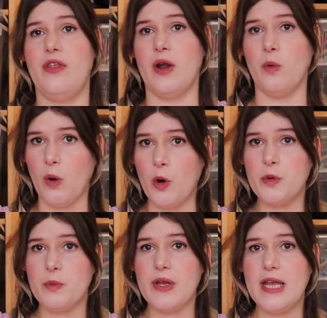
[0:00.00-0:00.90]
There
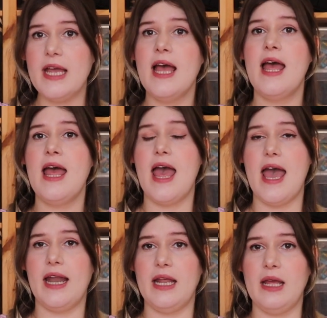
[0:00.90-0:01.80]
won't be
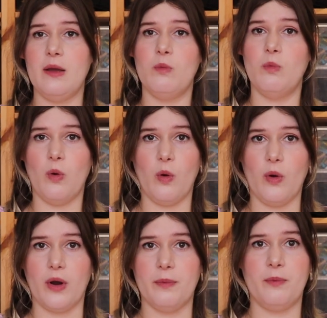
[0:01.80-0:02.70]
any
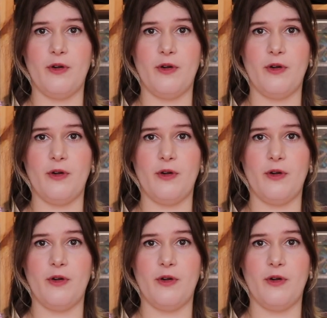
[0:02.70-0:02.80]
more